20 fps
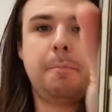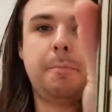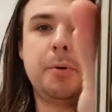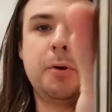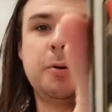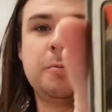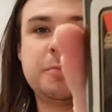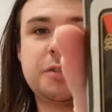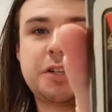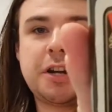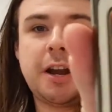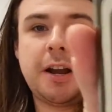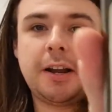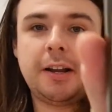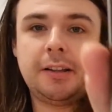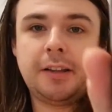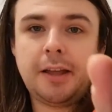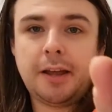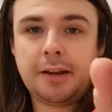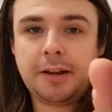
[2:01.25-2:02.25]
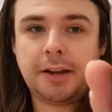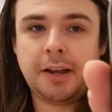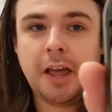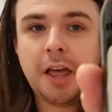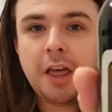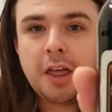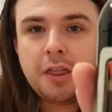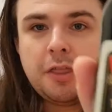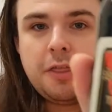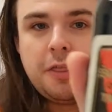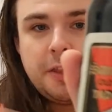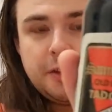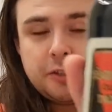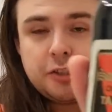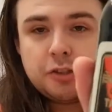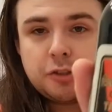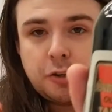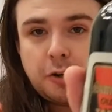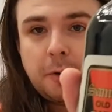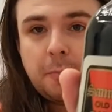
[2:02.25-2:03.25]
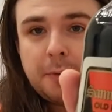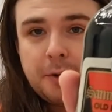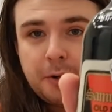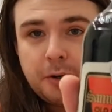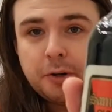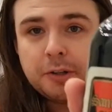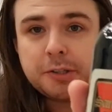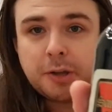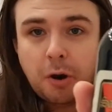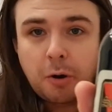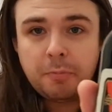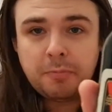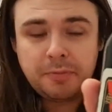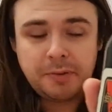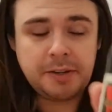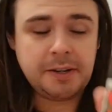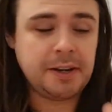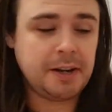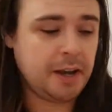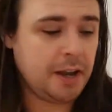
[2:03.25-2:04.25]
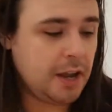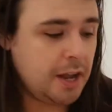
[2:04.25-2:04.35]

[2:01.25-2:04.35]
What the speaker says: Boom, shakalaka, this is going to be good, hopefully.